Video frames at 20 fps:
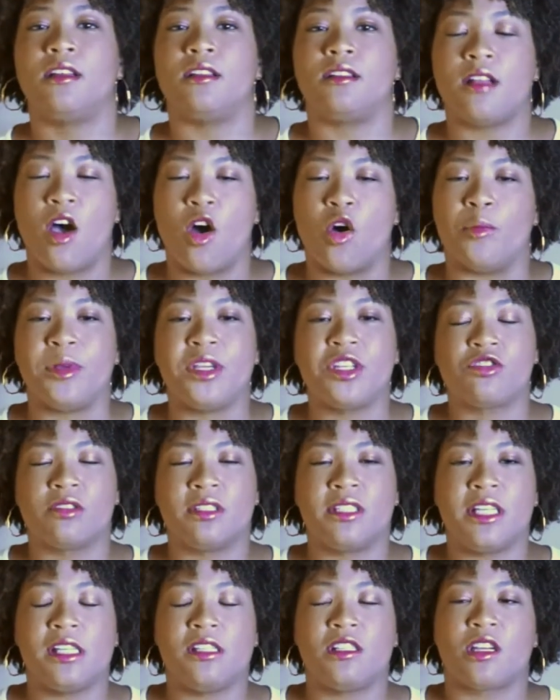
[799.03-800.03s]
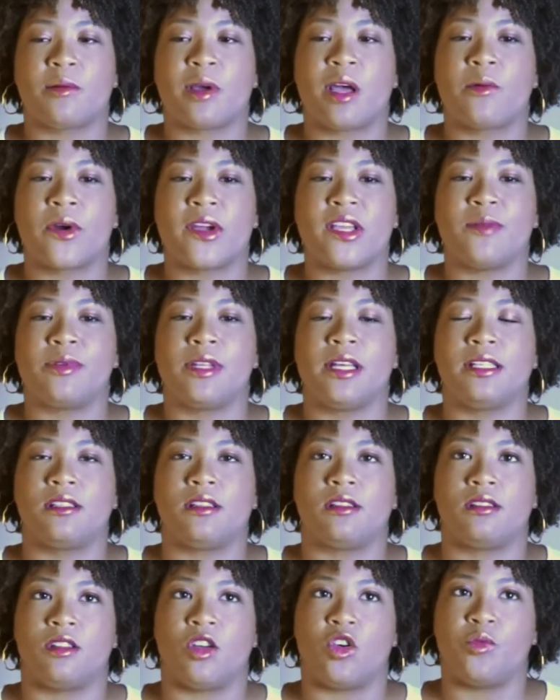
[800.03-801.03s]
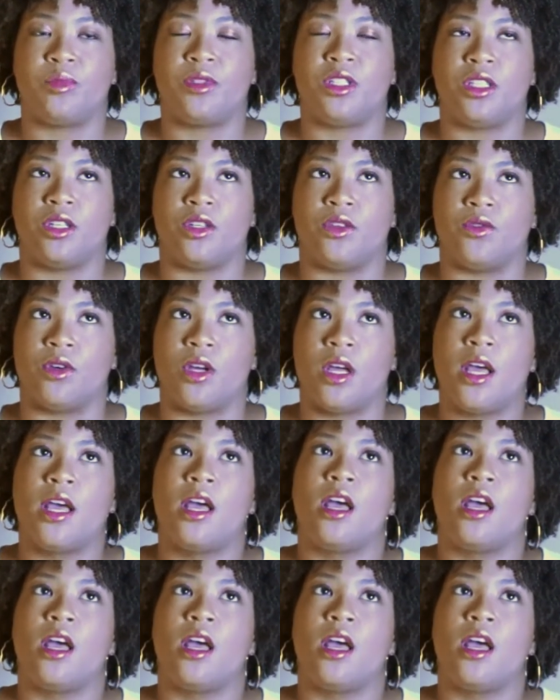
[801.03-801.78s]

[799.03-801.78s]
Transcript: No, be strategic about where you place the soap too.